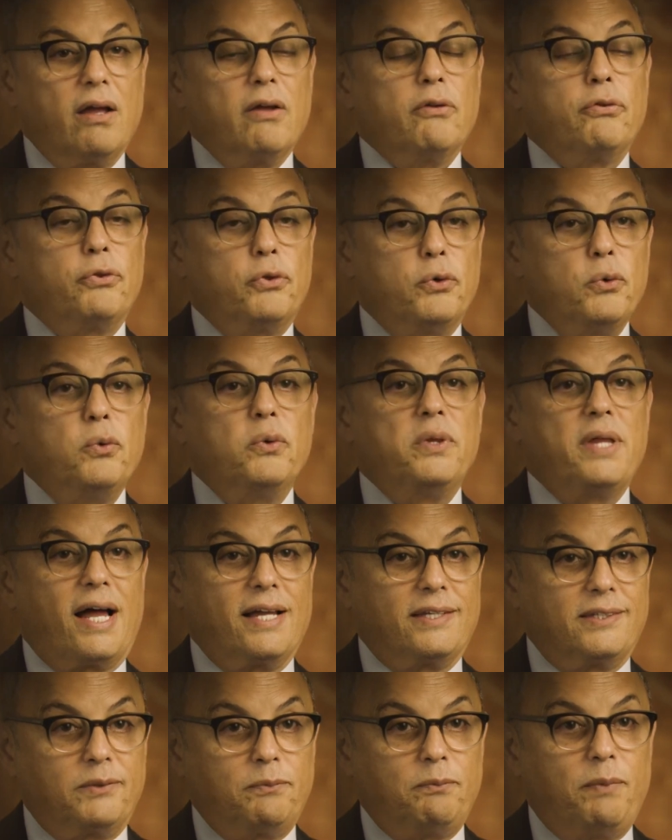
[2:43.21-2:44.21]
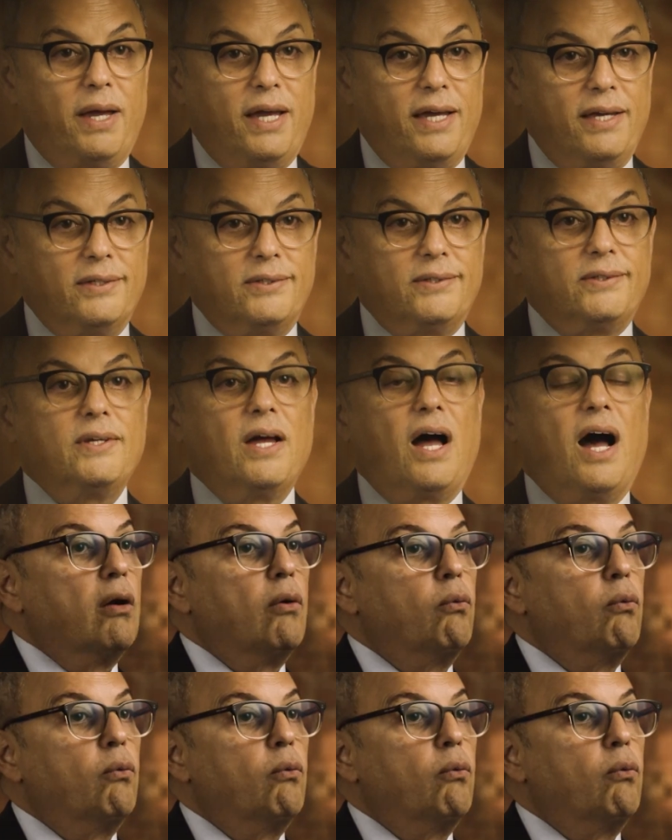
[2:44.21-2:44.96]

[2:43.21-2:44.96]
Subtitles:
through that space,